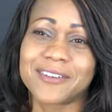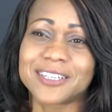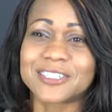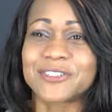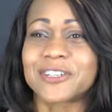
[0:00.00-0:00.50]

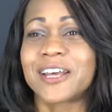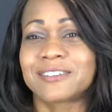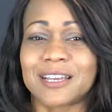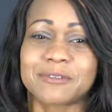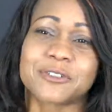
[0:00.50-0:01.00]
Because a lot of
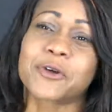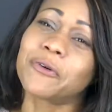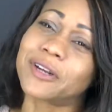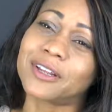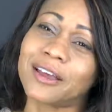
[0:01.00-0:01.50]
times you go
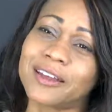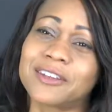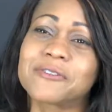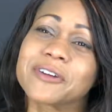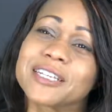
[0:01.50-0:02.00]
online
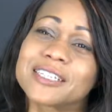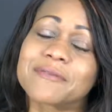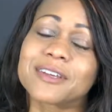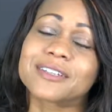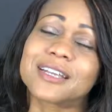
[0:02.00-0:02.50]
and you read
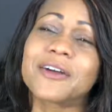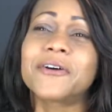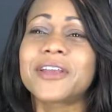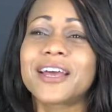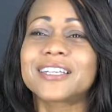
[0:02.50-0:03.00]
something and it's like,
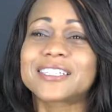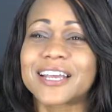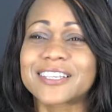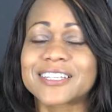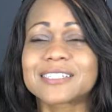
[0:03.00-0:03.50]
oh yeah, it's
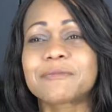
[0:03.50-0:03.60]
like this,